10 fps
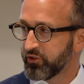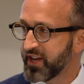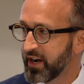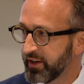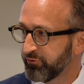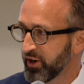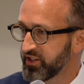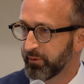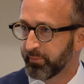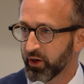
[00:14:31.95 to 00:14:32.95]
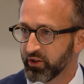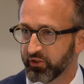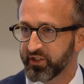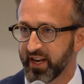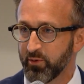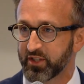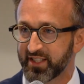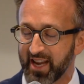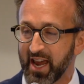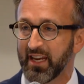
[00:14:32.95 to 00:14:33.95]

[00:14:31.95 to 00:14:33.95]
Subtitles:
Saudi friends and partners, and he was